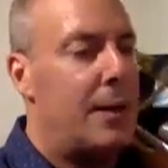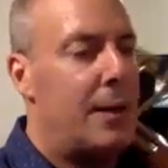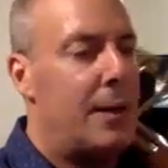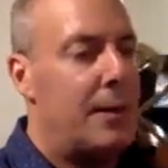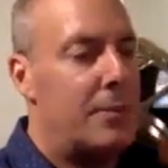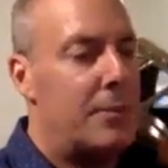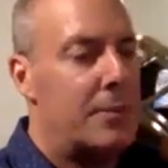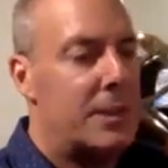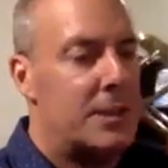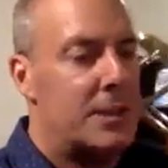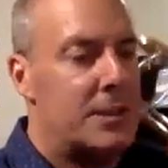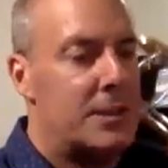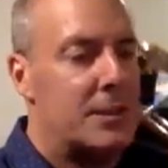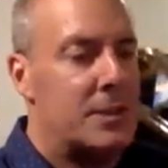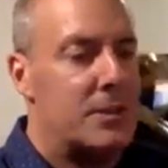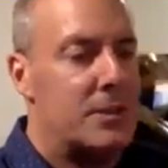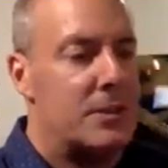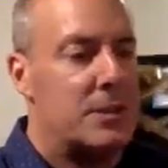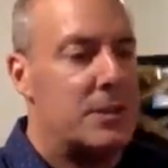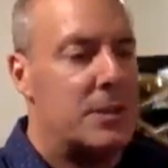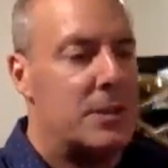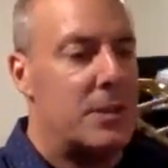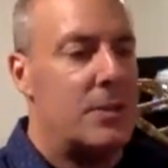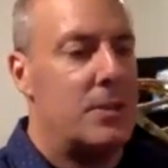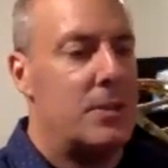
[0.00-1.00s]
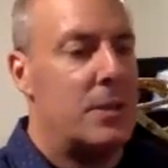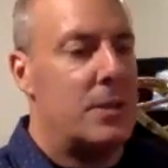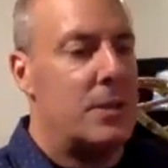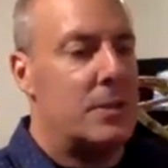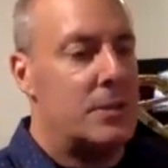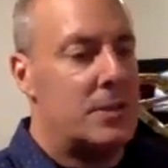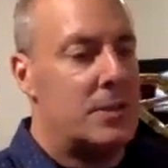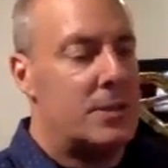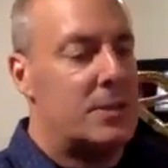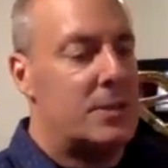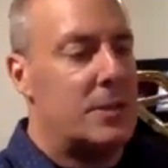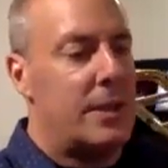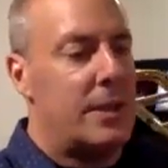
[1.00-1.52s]
because those low
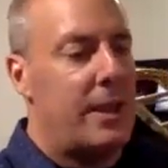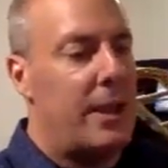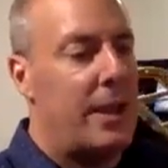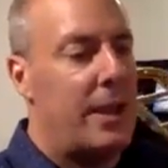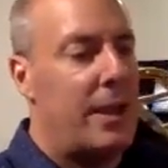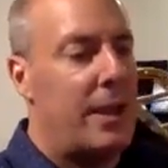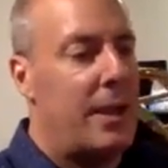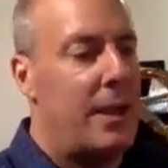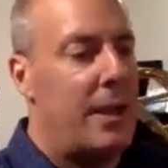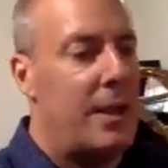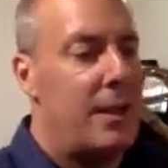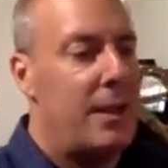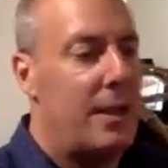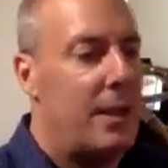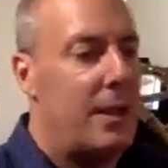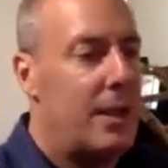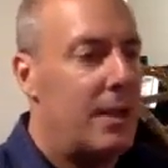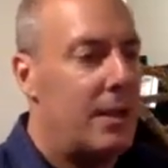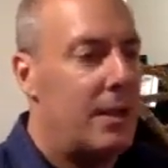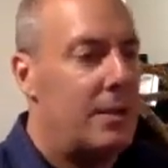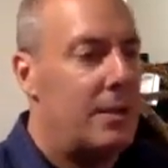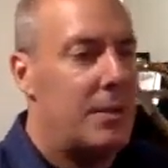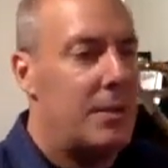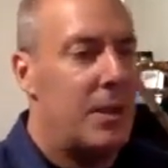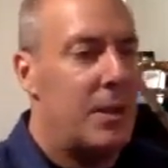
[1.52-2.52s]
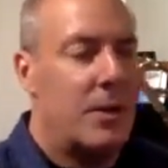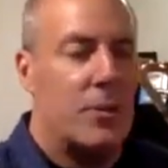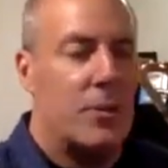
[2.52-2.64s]
notes are